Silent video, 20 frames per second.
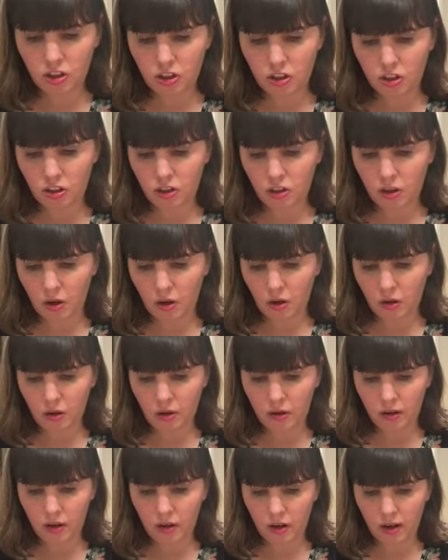
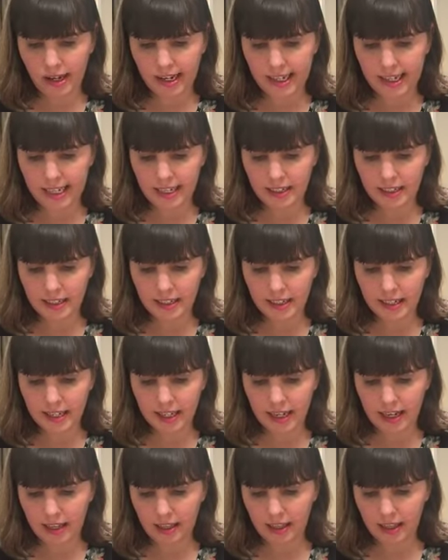So I need to
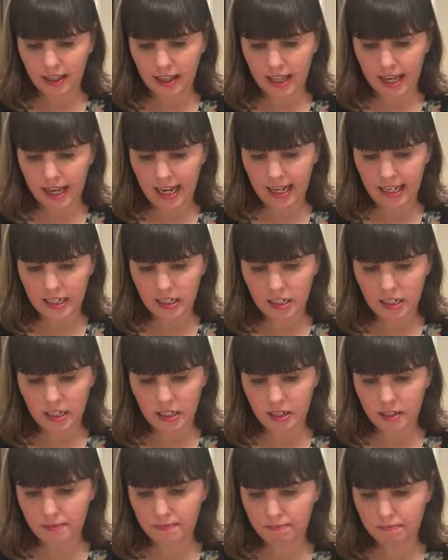cut
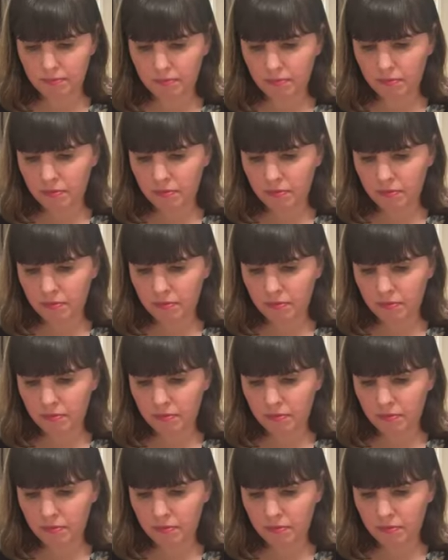that